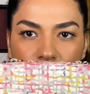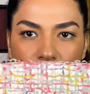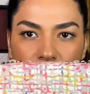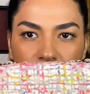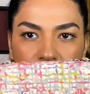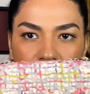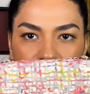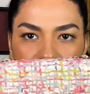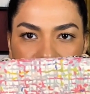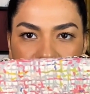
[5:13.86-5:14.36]

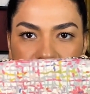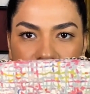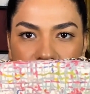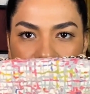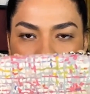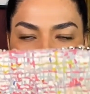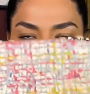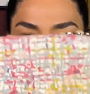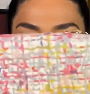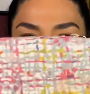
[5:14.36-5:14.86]
the
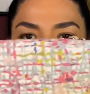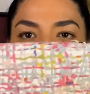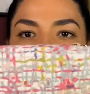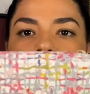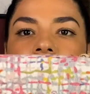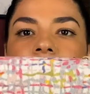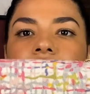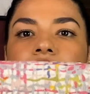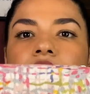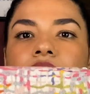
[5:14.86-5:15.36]
sides,
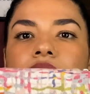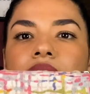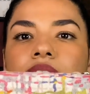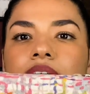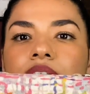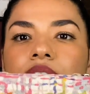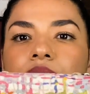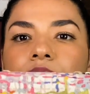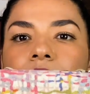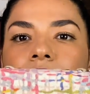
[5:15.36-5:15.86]
it's a
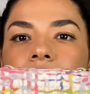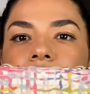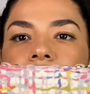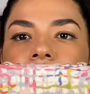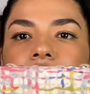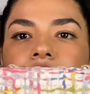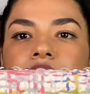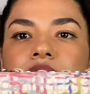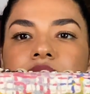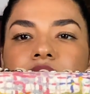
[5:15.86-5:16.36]
little
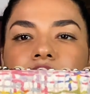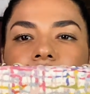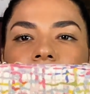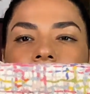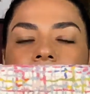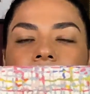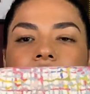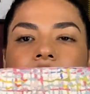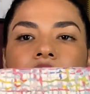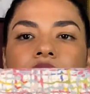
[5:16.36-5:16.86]
bit
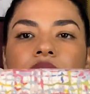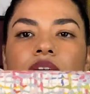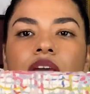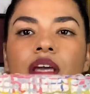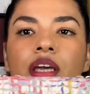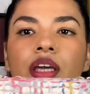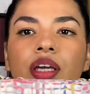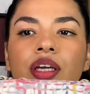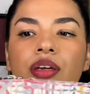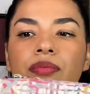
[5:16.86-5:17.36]
like
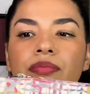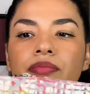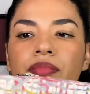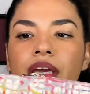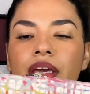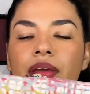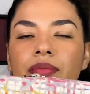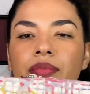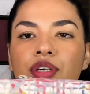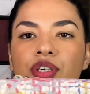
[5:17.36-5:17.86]

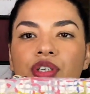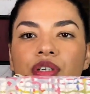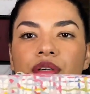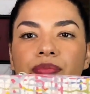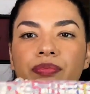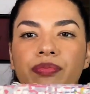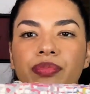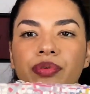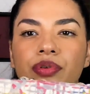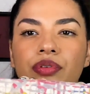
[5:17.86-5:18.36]
maybe she
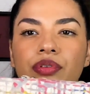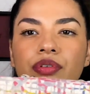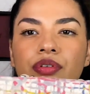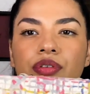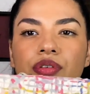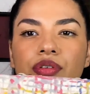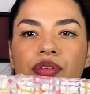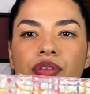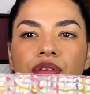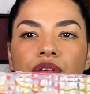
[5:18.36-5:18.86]

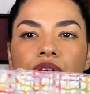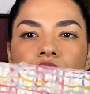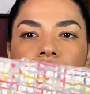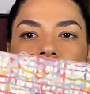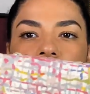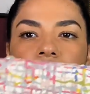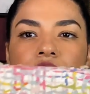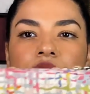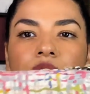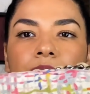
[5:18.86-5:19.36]
put
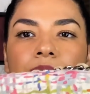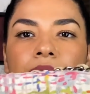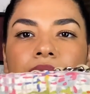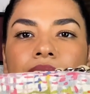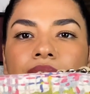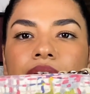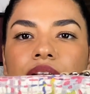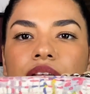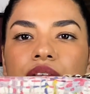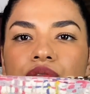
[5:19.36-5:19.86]
some
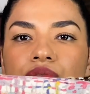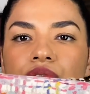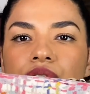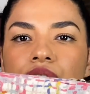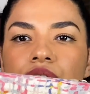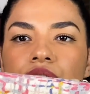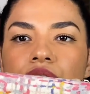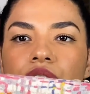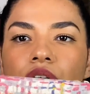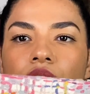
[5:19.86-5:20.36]
extra
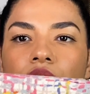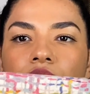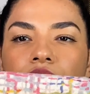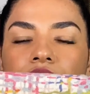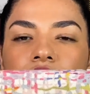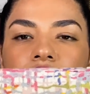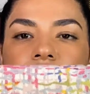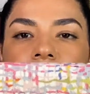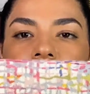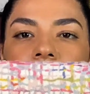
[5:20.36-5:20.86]
stuff.
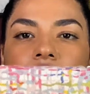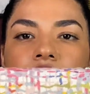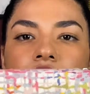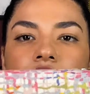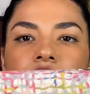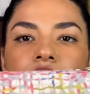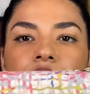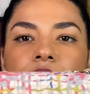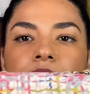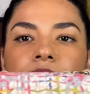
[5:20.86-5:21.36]
It's a
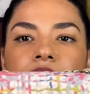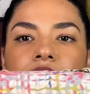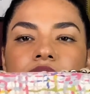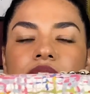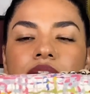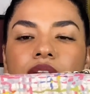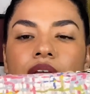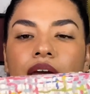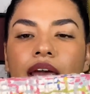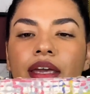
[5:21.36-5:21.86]
little
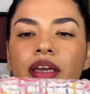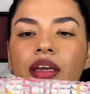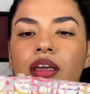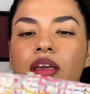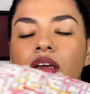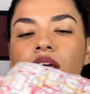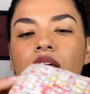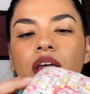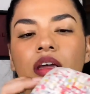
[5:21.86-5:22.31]
bit like,